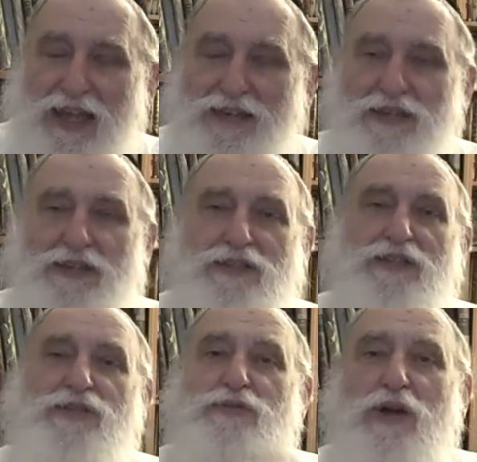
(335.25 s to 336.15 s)
And it is
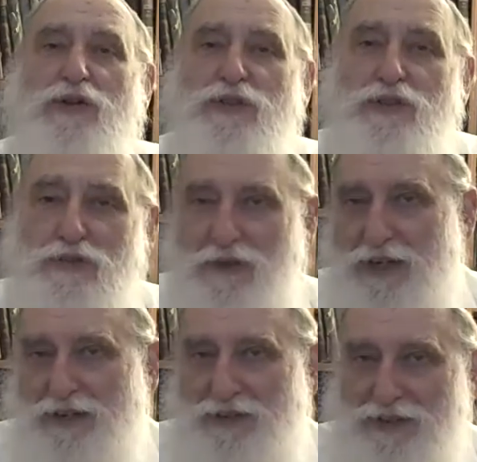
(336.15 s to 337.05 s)
the struggle to
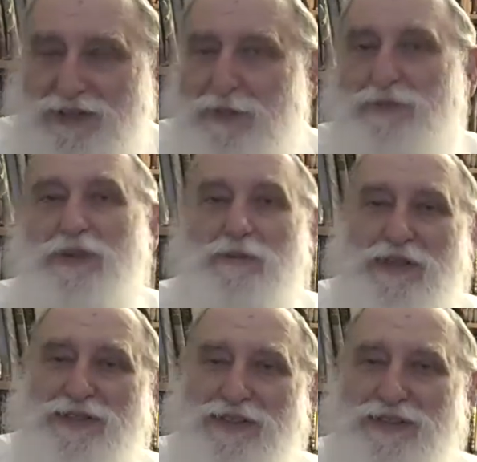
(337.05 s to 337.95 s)
find the something
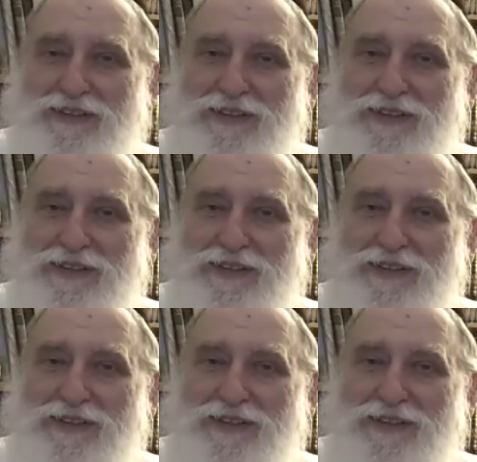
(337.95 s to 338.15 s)
missing